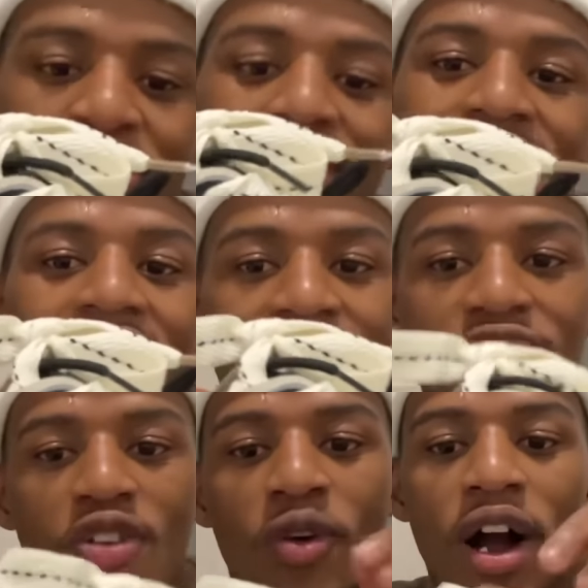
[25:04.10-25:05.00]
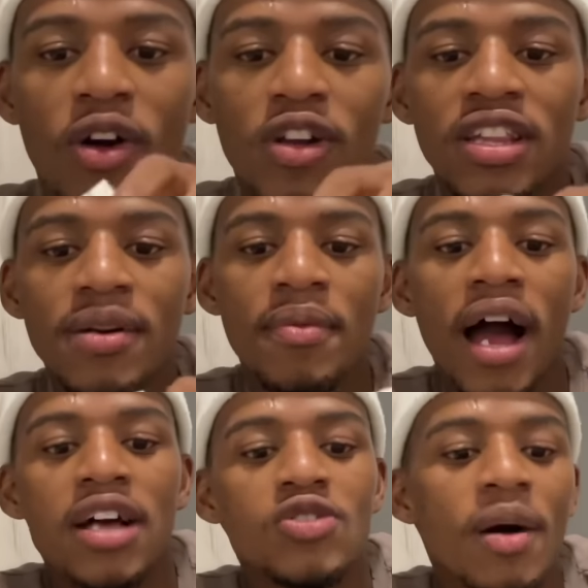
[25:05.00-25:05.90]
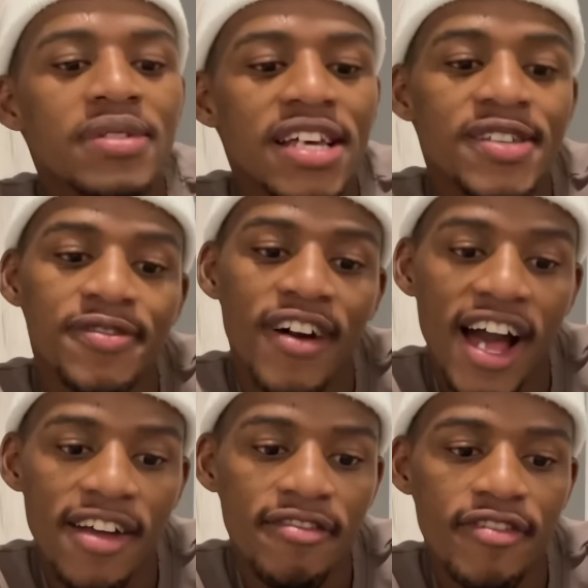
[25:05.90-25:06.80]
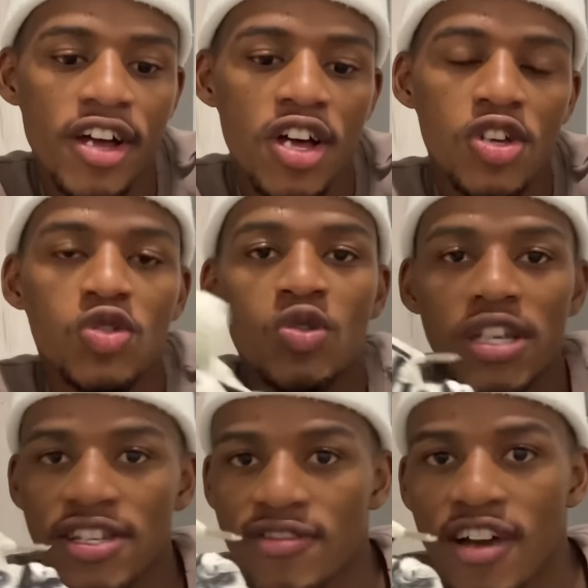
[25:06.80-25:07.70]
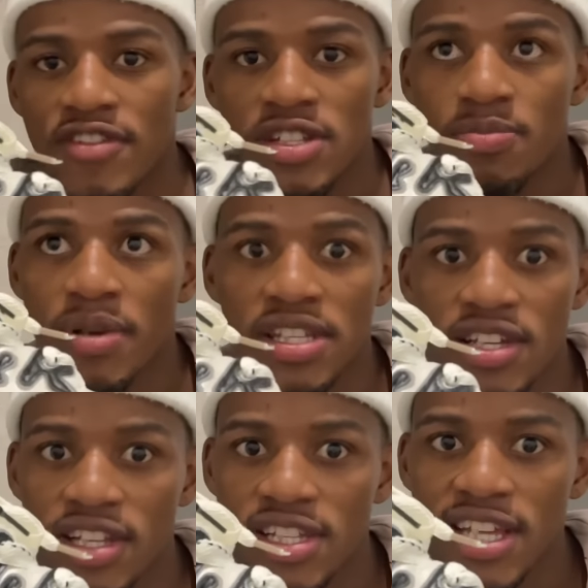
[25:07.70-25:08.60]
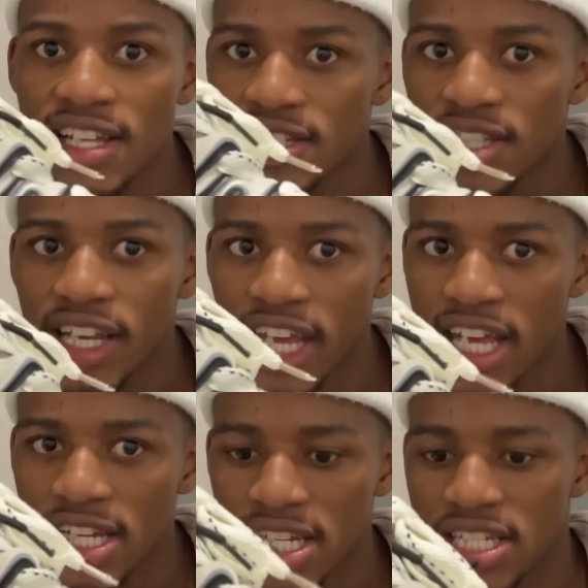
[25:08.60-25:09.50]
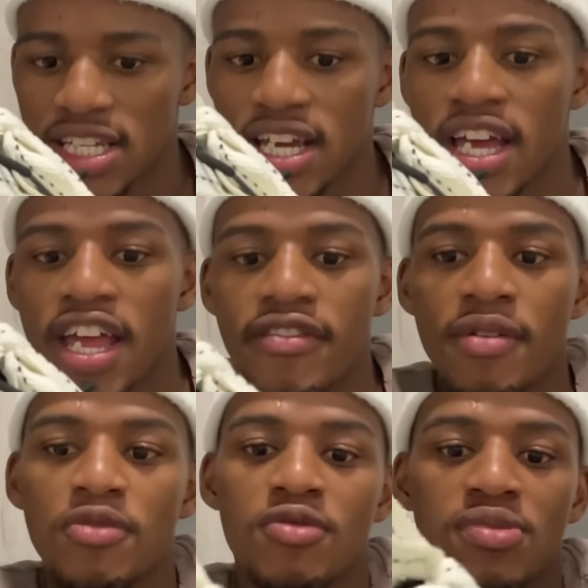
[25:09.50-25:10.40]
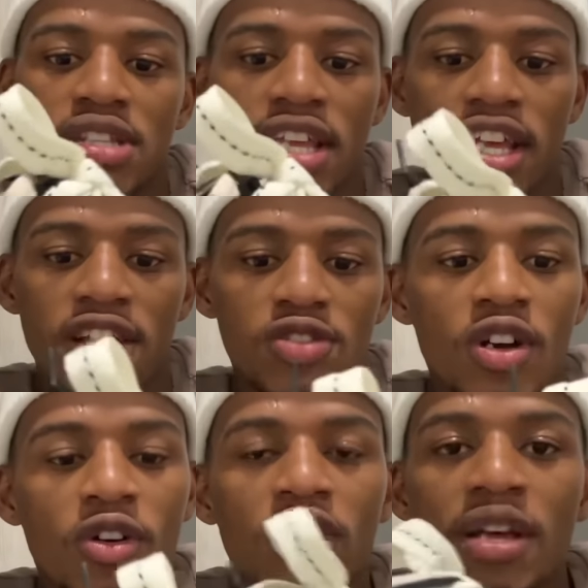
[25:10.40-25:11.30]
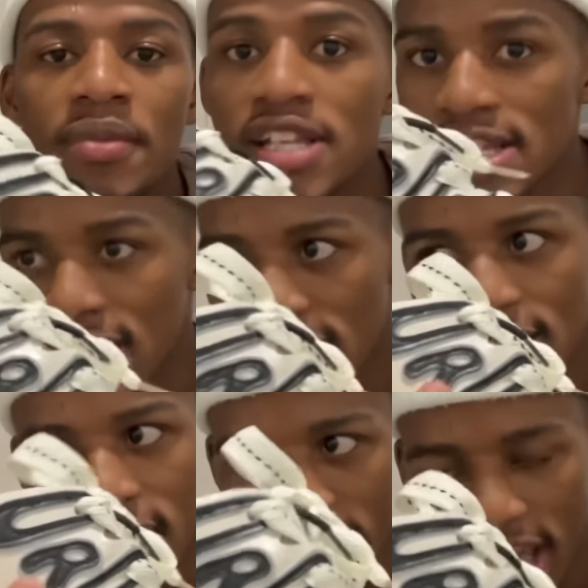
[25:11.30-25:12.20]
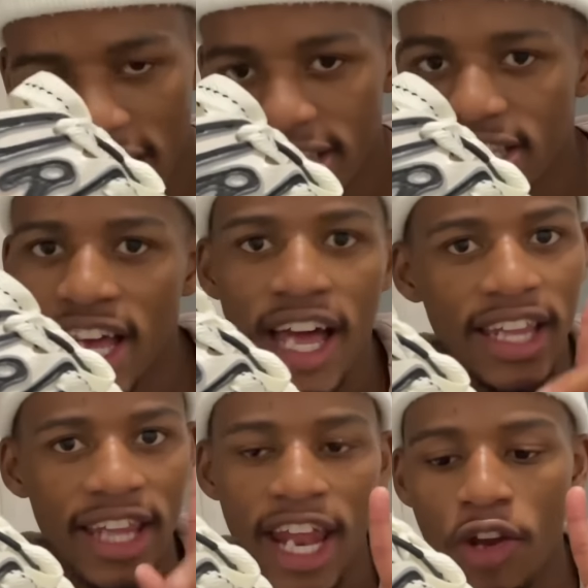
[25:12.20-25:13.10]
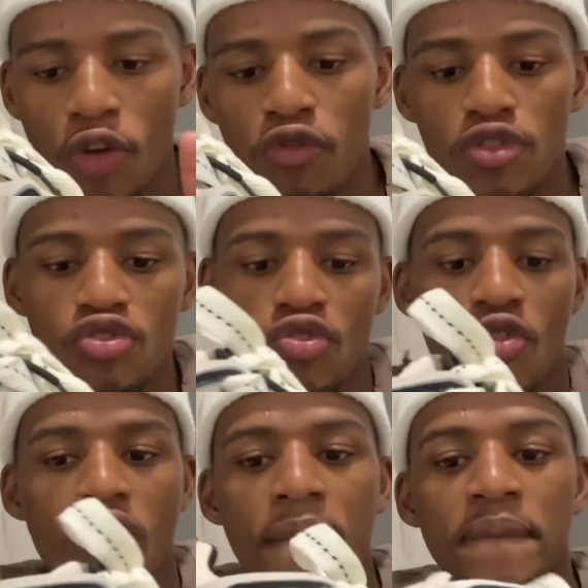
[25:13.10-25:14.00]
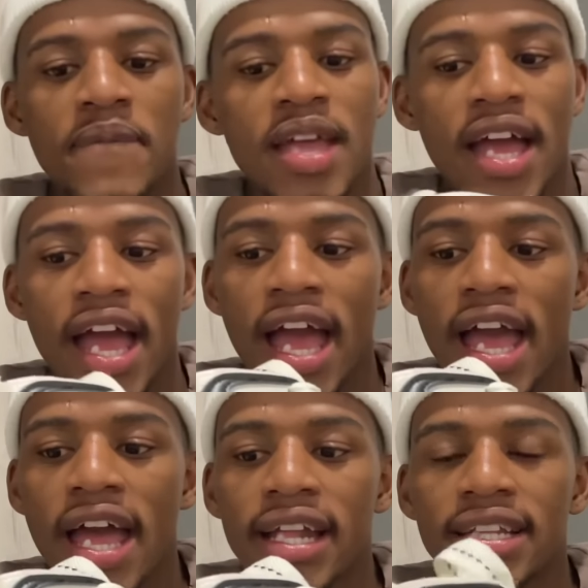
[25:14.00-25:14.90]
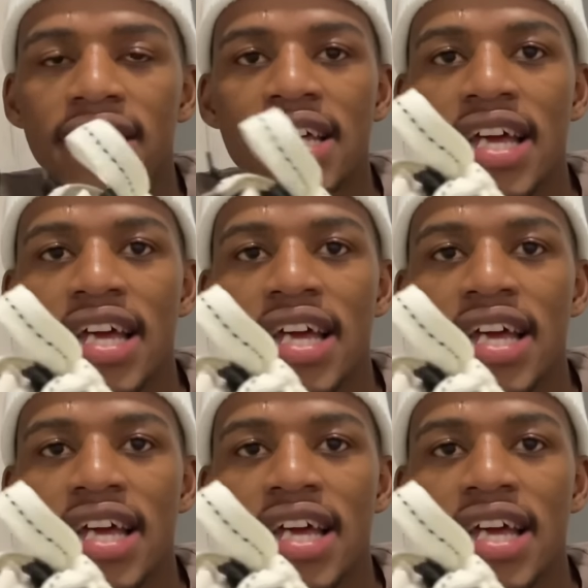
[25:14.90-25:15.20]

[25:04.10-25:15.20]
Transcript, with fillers: stunning, yo. I got them. So I'm size 5. So size 5 is basically size 38. If I'm not mistaken. So I got them in a size 38 that I know for sure, and